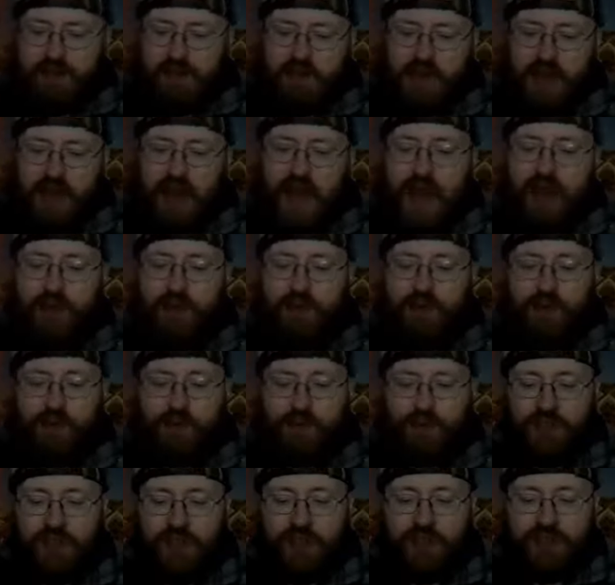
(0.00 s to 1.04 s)
I don't
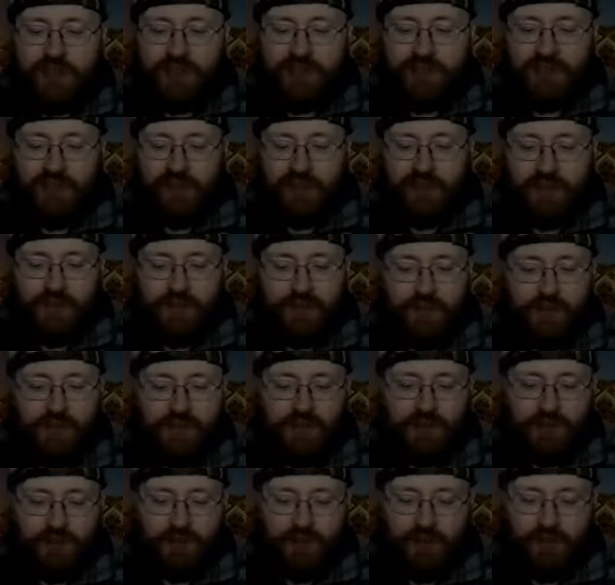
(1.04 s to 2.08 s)
understand, like, the liberties
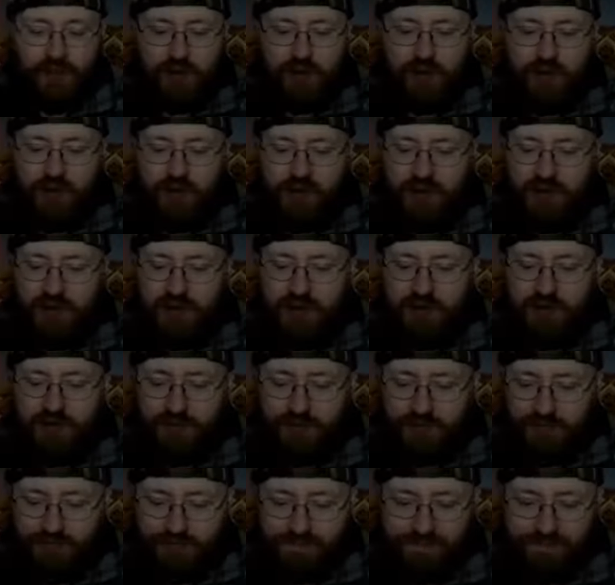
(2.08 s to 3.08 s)
they took on this.